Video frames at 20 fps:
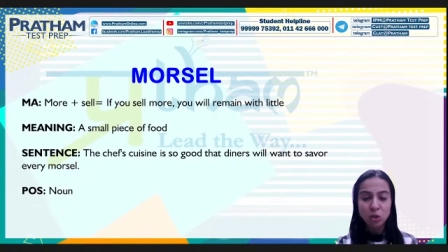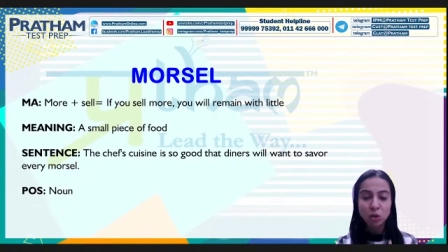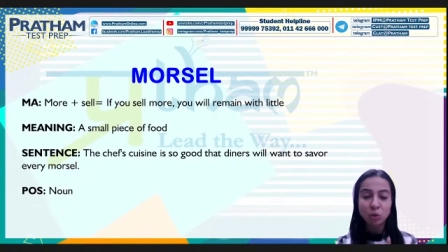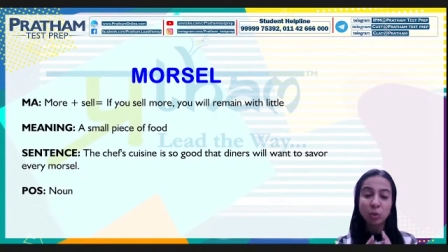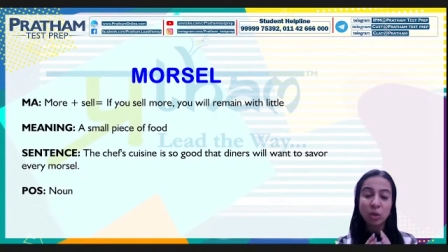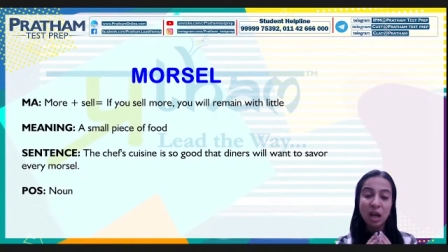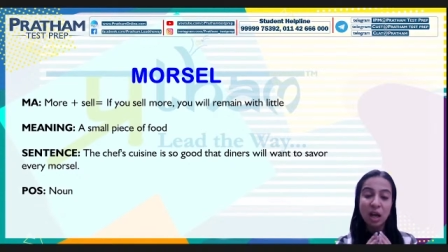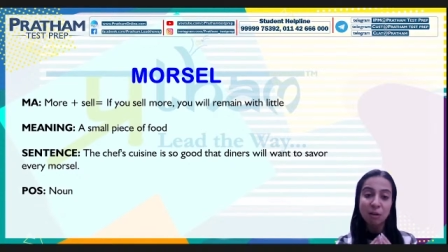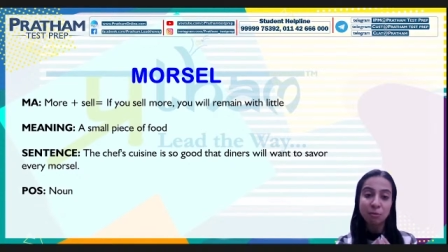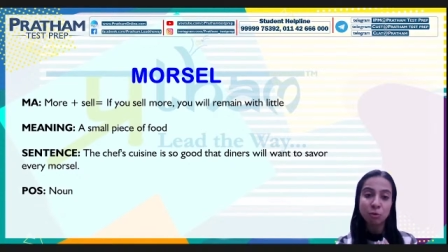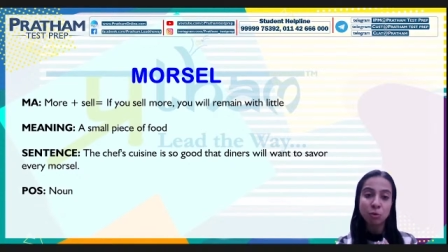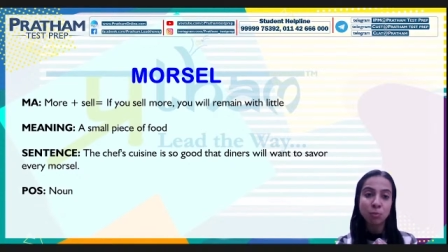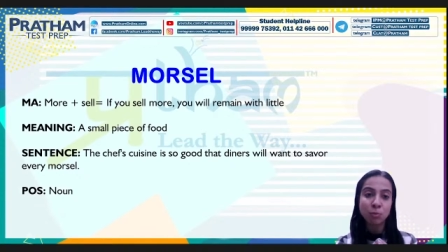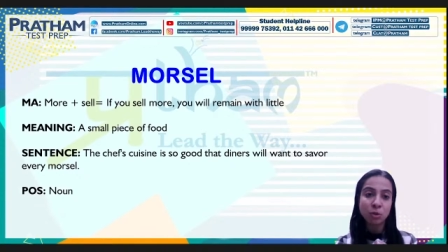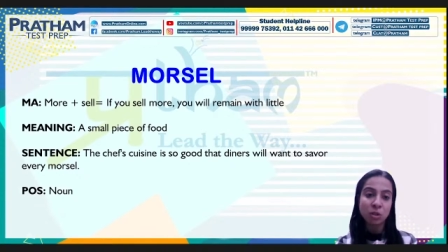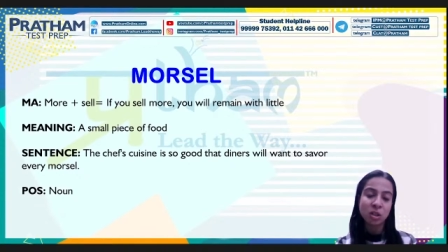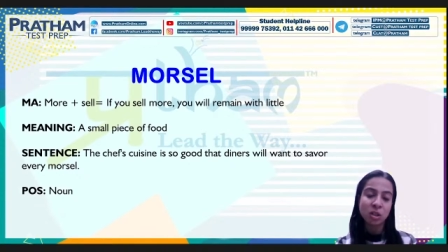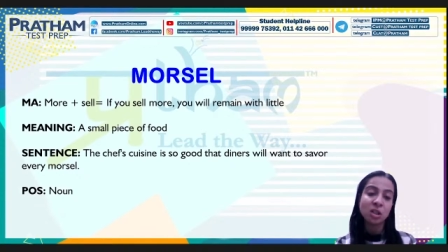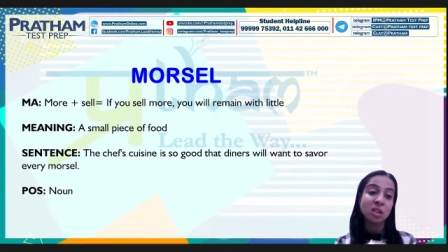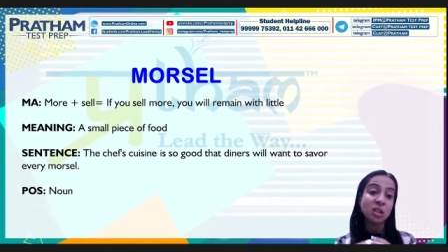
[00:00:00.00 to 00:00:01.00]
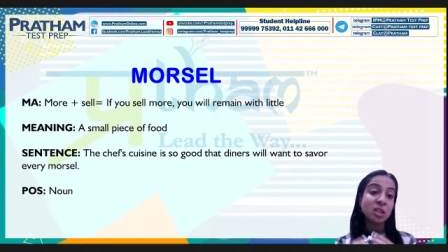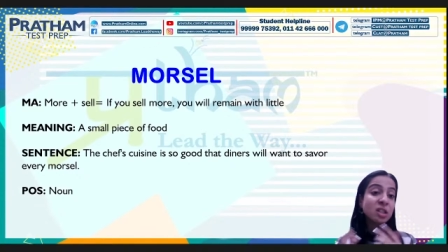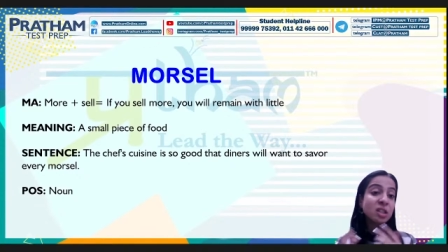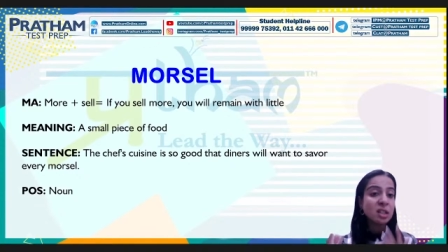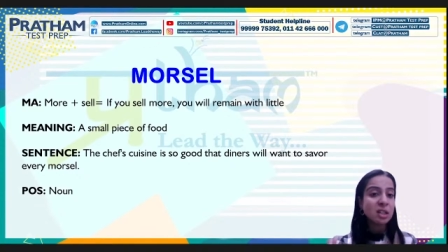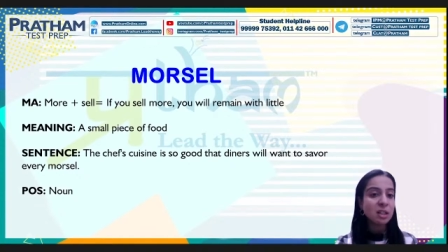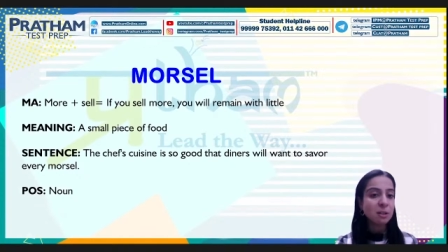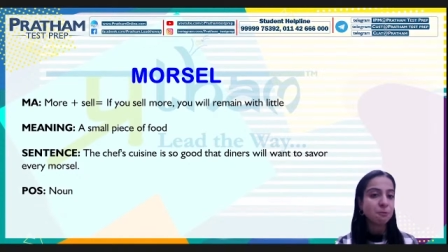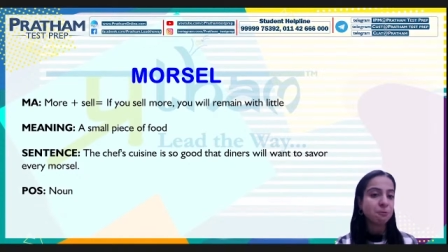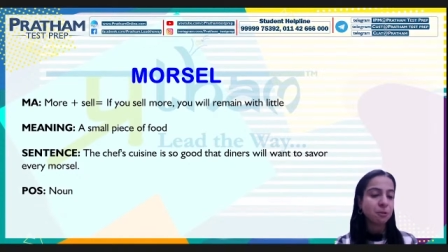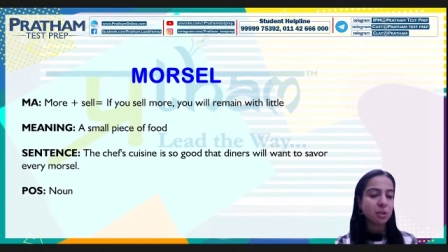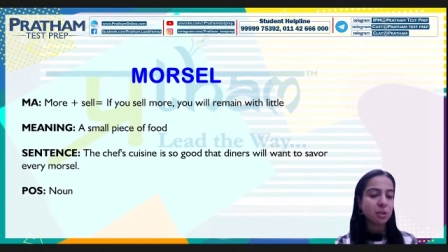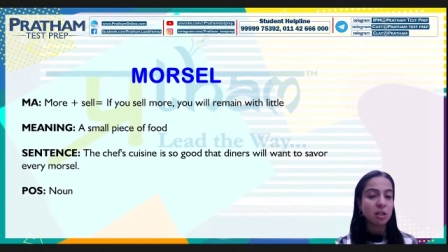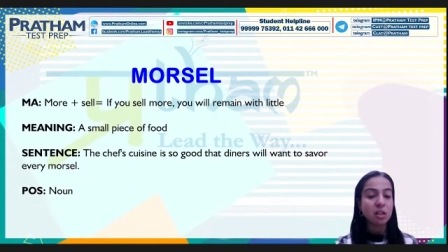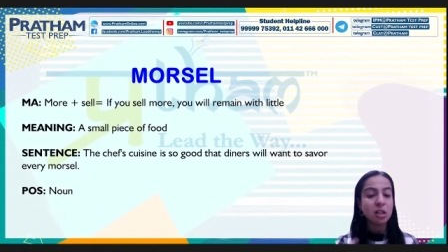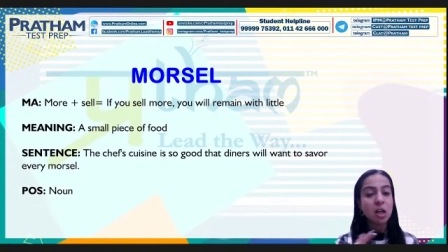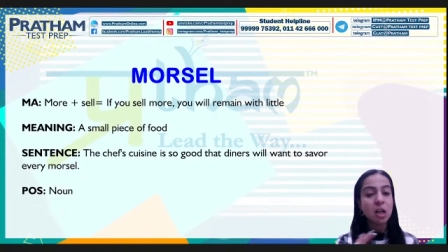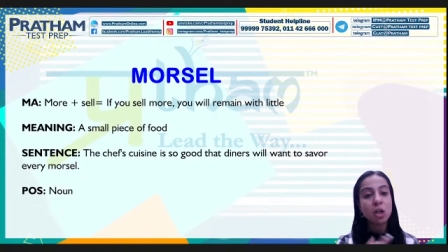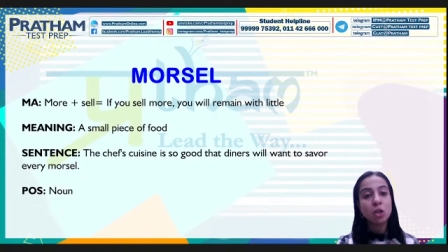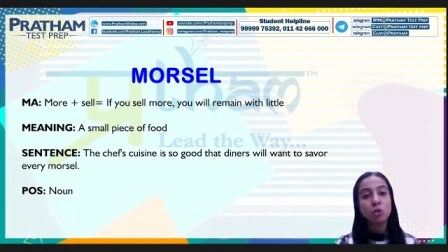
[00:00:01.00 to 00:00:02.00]
You would have to put in a little
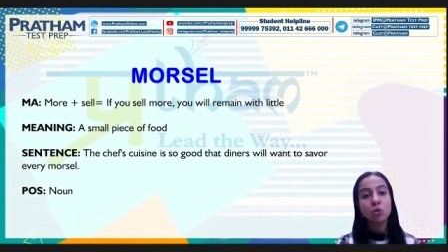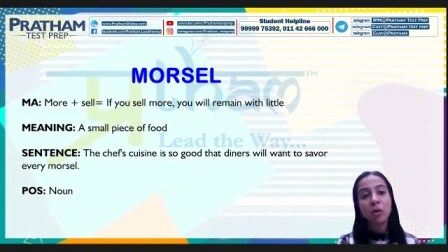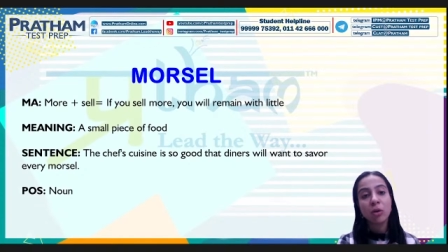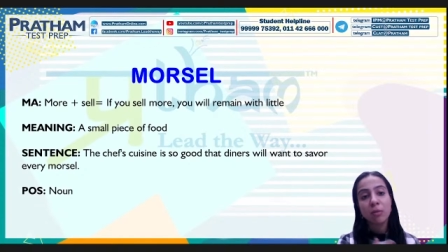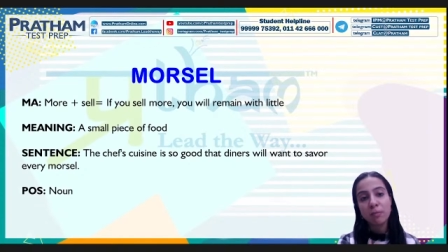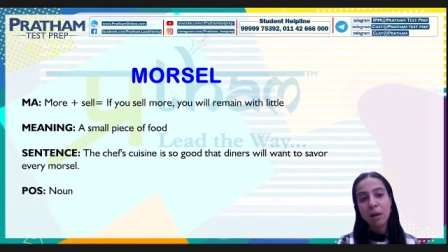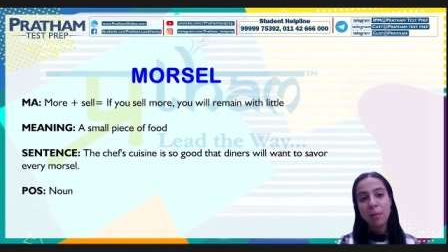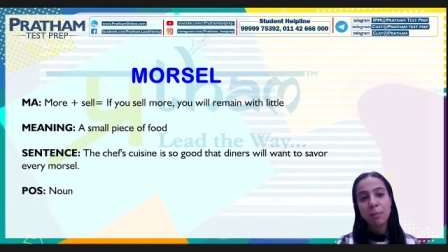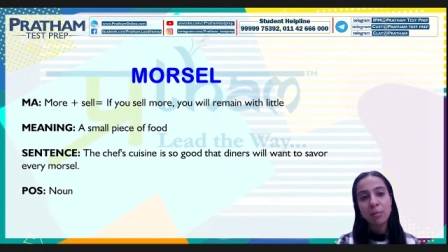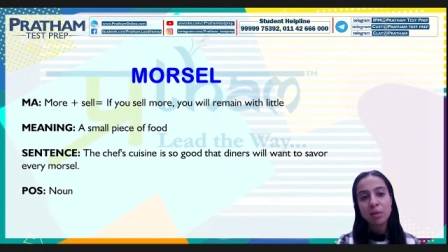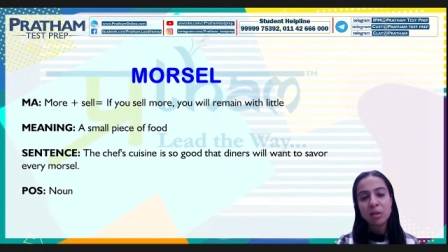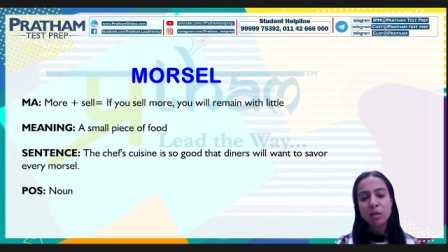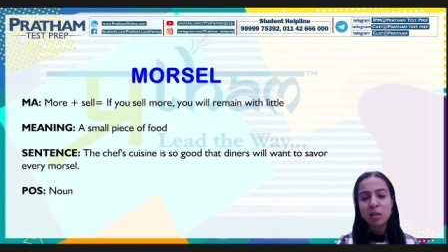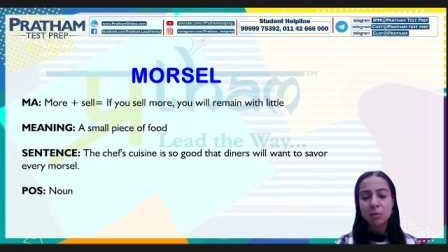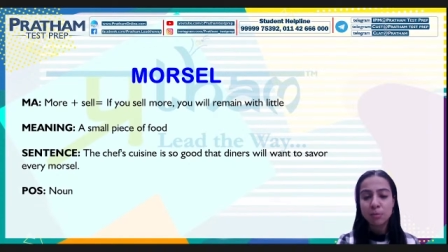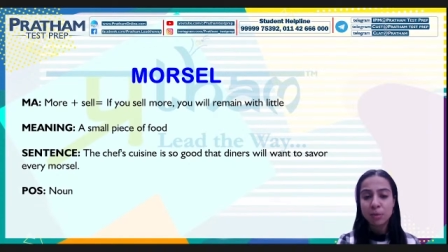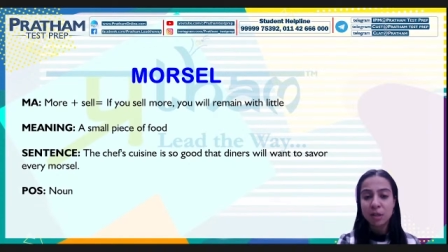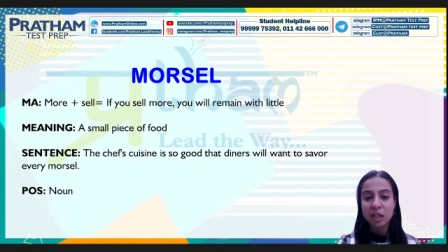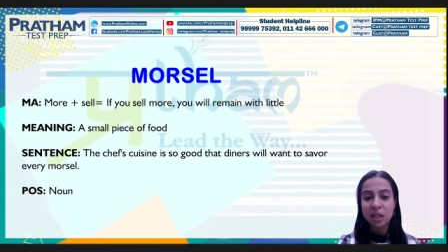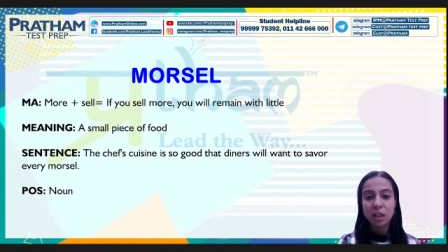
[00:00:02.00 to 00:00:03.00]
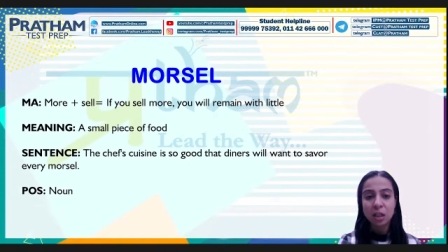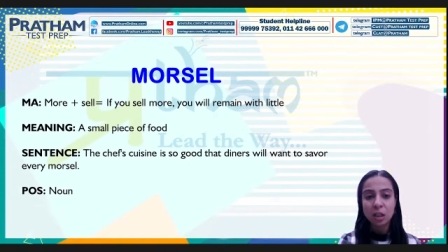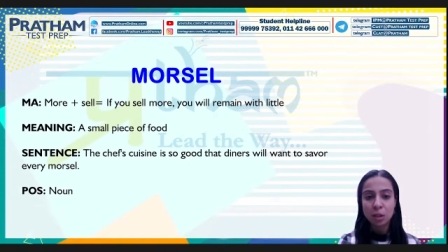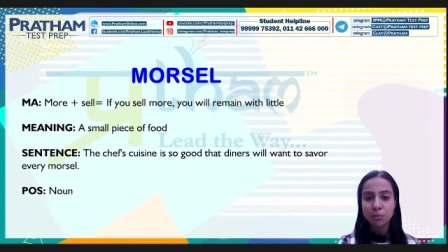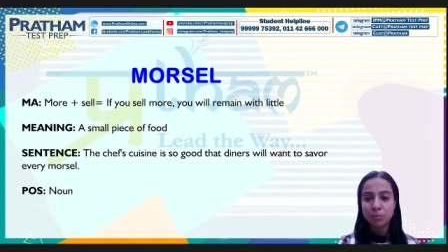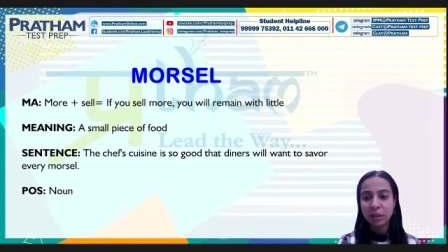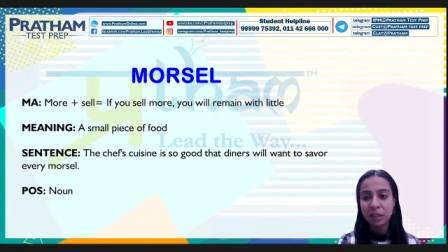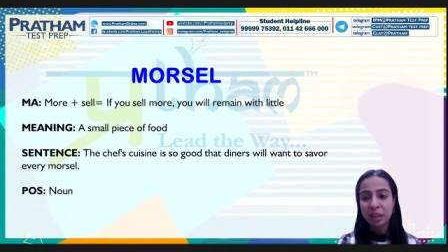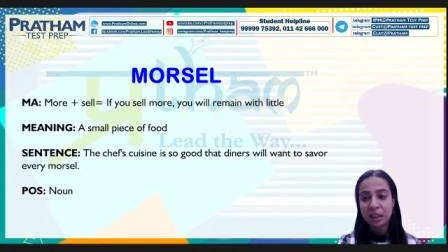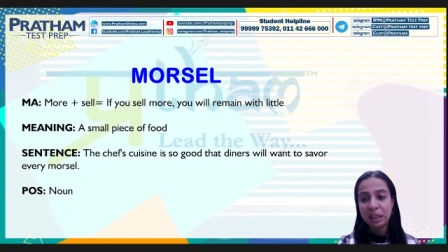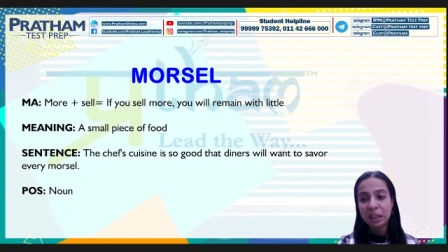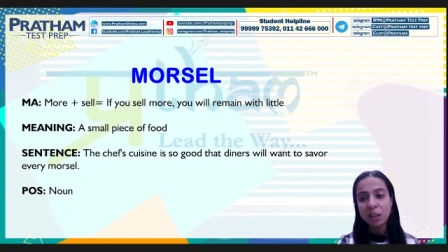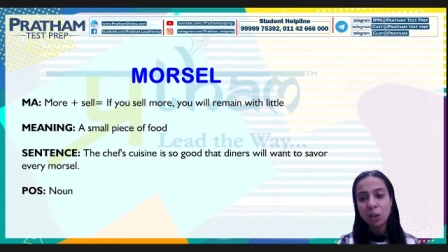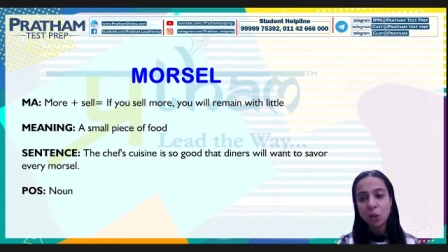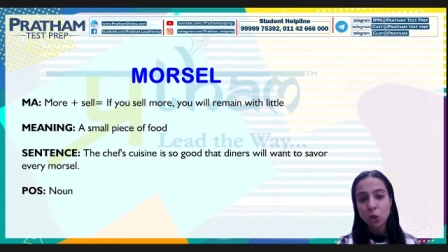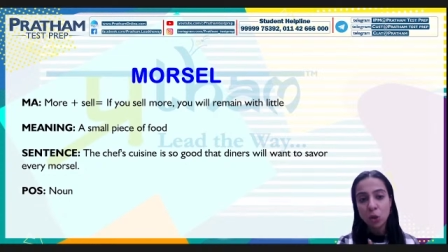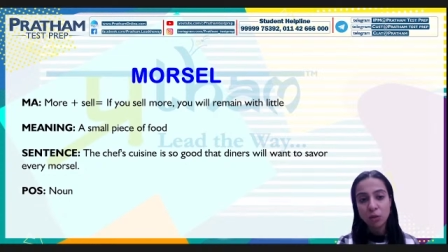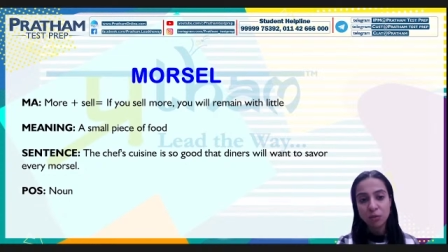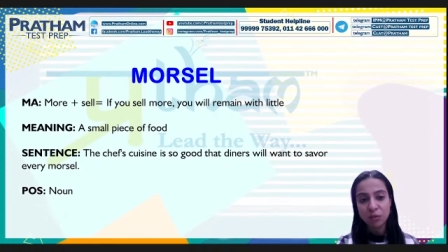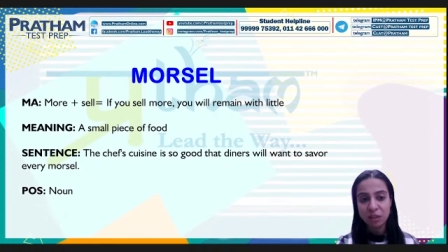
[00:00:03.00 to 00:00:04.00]
effort to remember the particular meaning
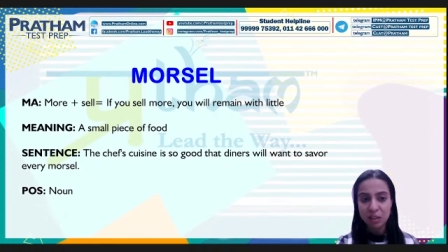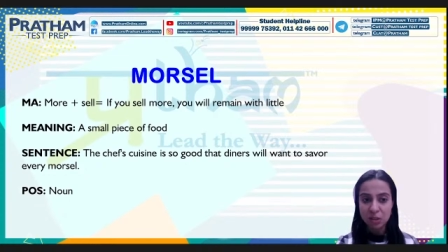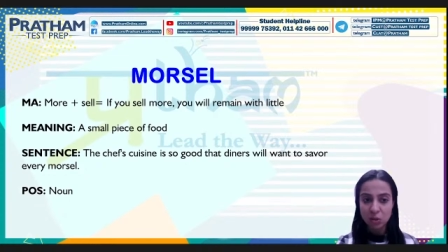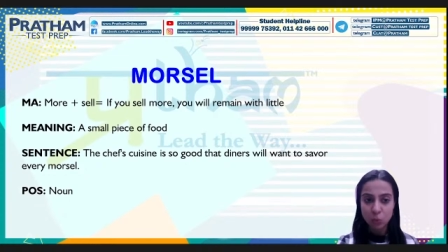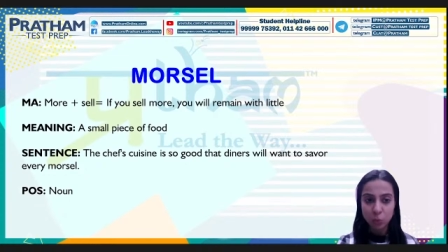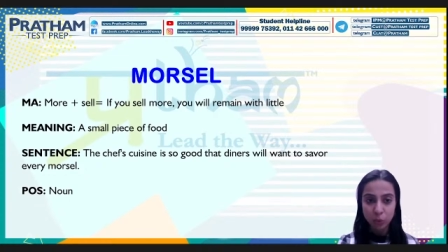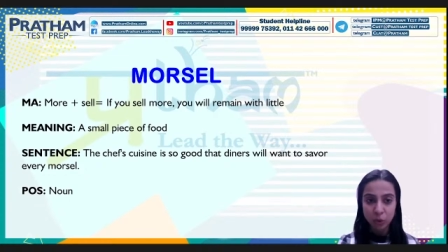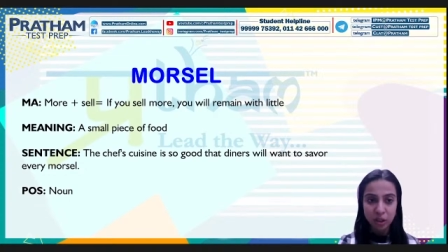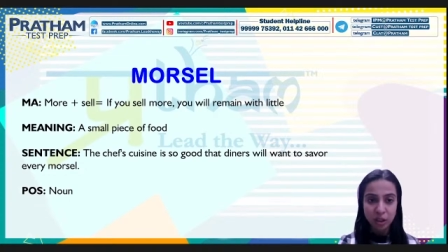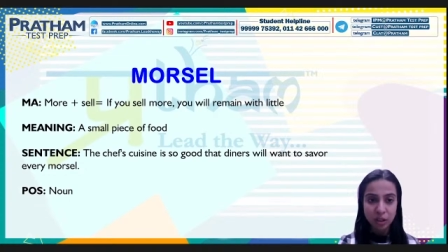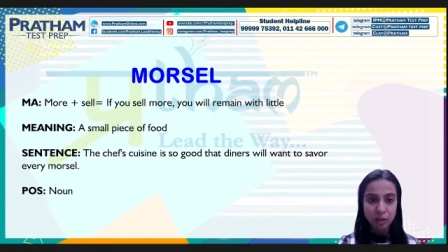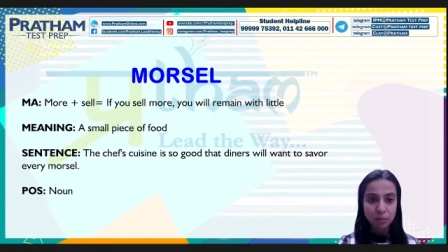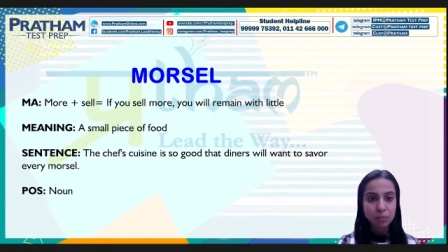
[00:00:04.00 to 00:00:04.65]
of this word